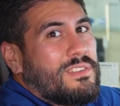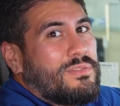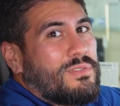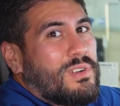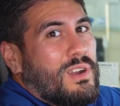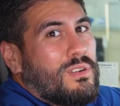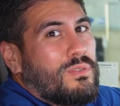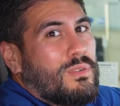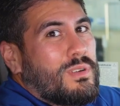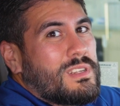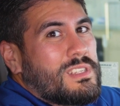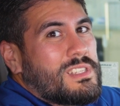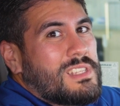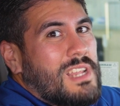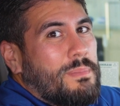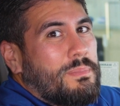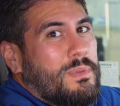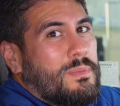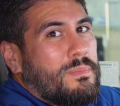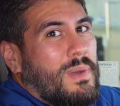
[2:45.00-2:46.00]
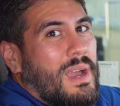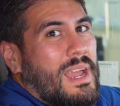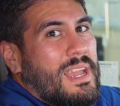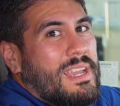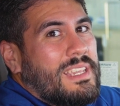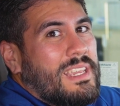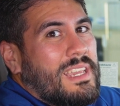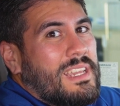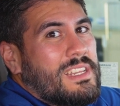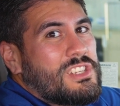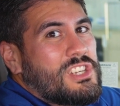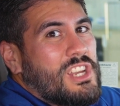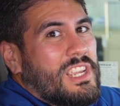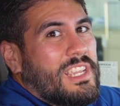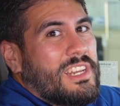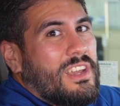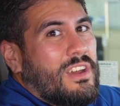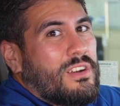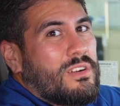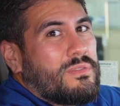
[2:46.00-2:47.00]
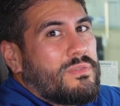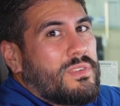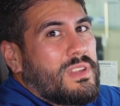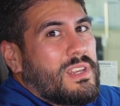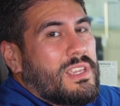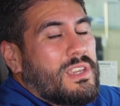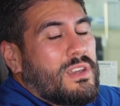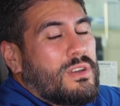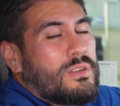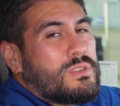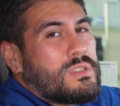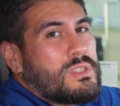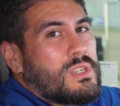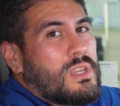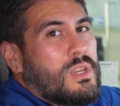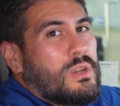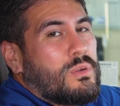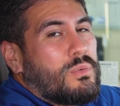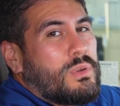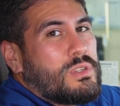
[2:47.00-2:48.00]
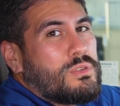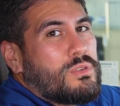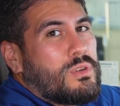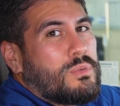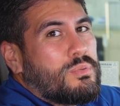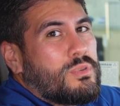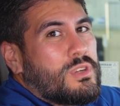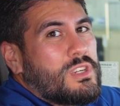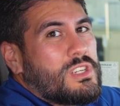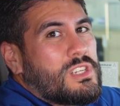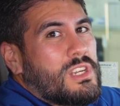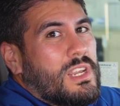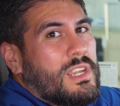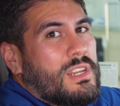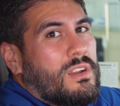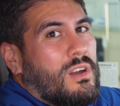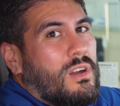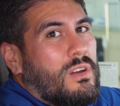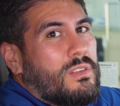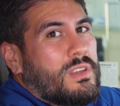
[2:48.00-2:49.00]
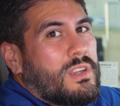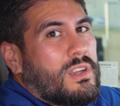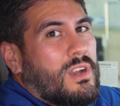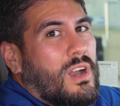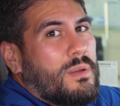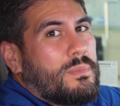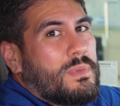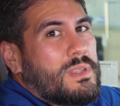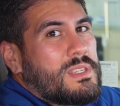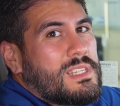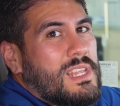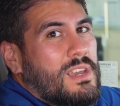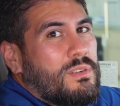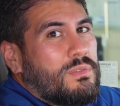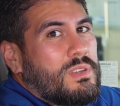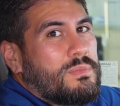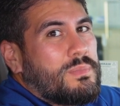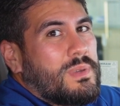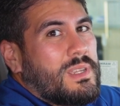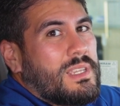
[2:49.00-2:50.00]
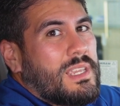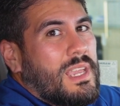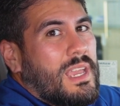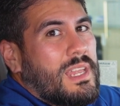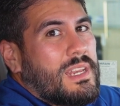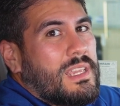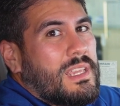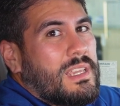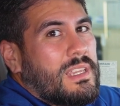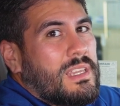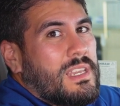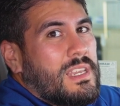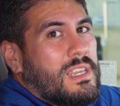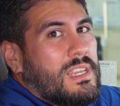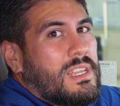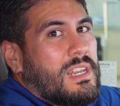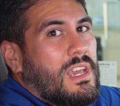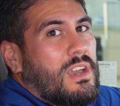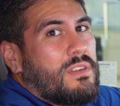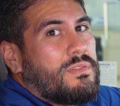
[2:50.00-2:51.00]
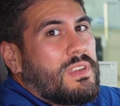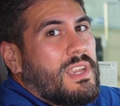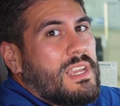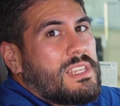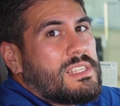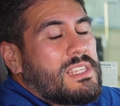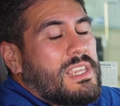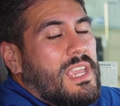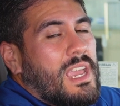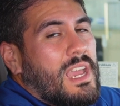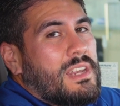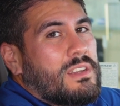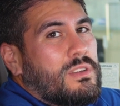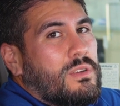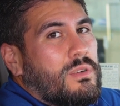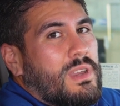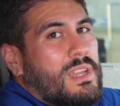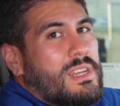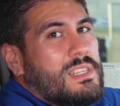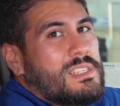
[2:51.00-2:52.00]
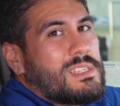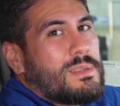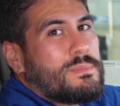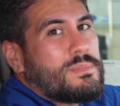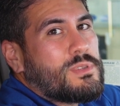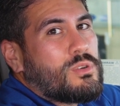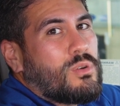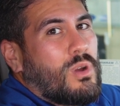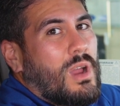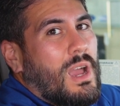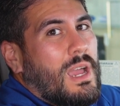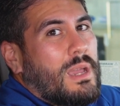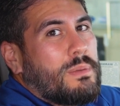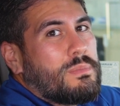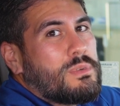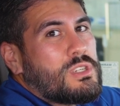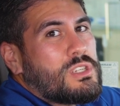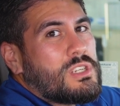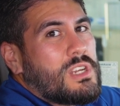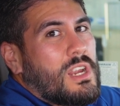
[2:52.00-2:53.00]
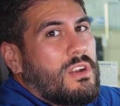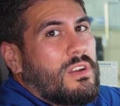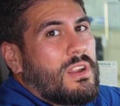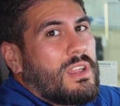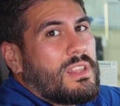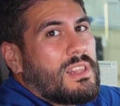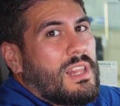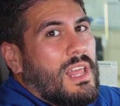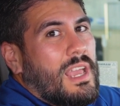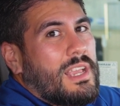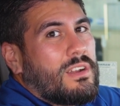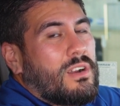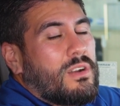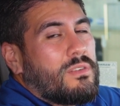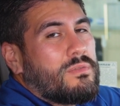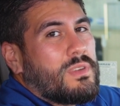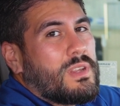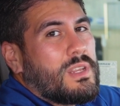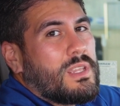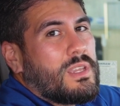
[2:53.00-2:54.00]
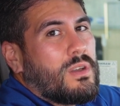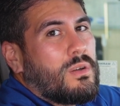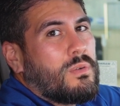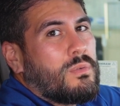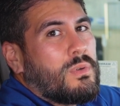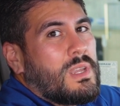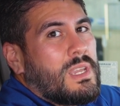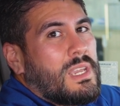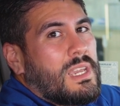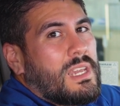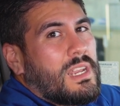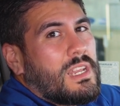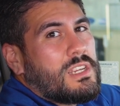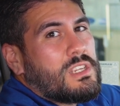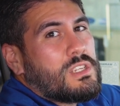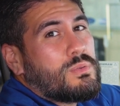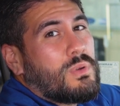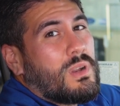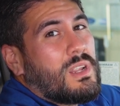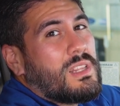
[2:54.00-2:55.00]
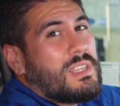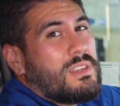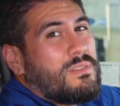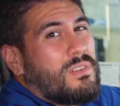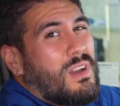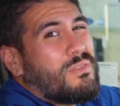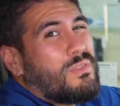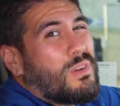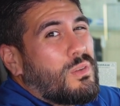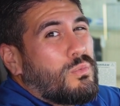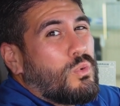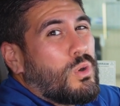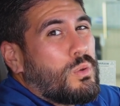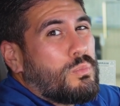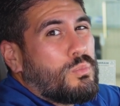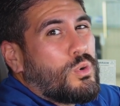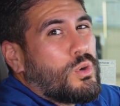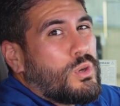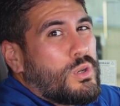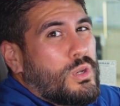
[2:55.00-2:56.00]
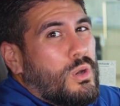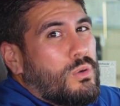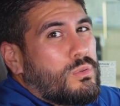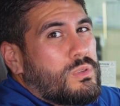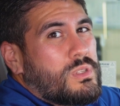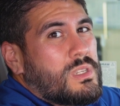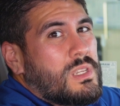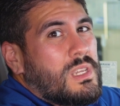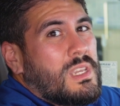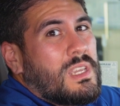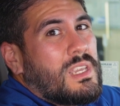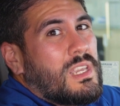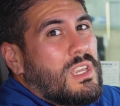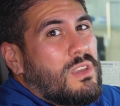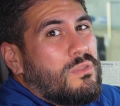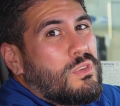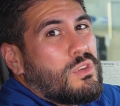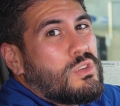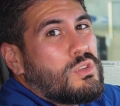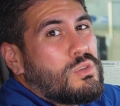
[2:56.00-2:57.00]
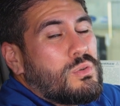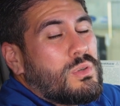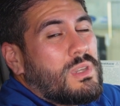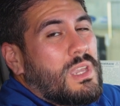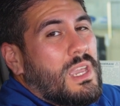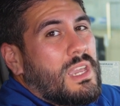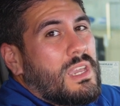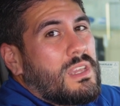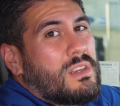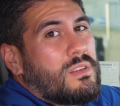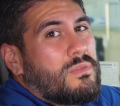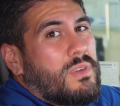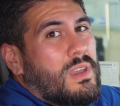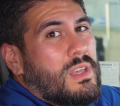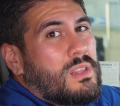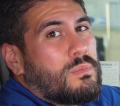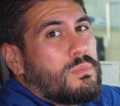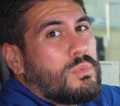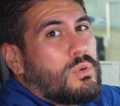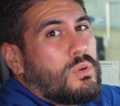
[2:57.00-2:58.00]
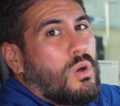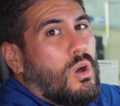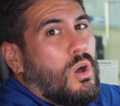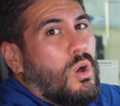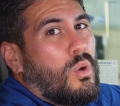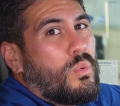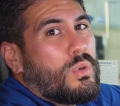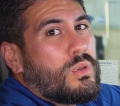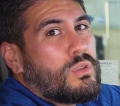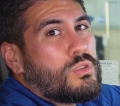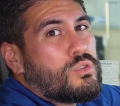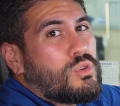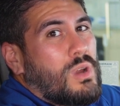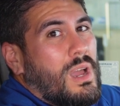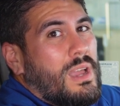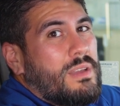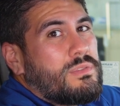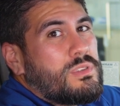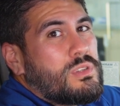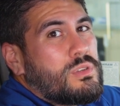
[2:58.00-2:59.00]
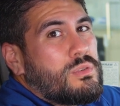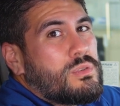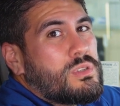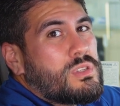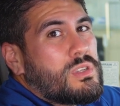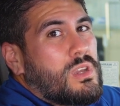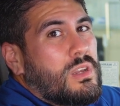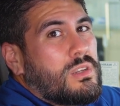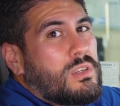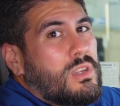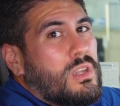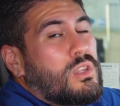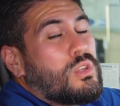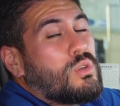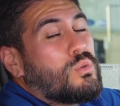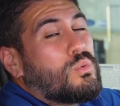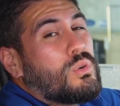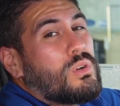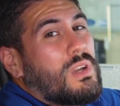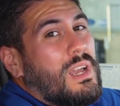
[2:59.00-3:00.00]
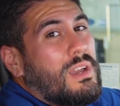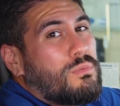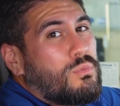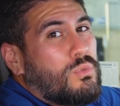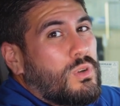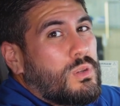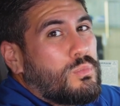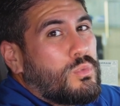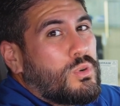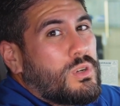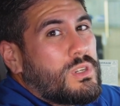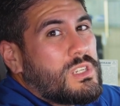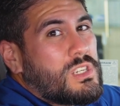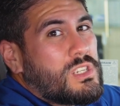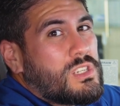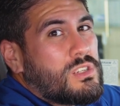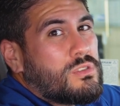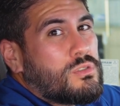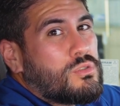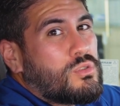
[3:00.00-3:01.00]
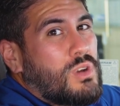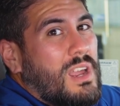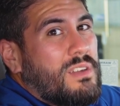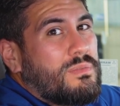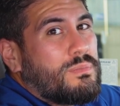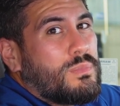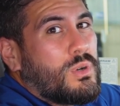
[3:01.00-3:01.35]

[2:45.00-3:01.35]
you for everyone for stopping by again, checking out our videos. We do appreciate all the comments that we've been getting. Now, if you guys can, go ahead and subscribe, share, and like our video. And I just want to leave off on one more note. If you do get an available all-wheel drive Tucson, you will have one more additional drive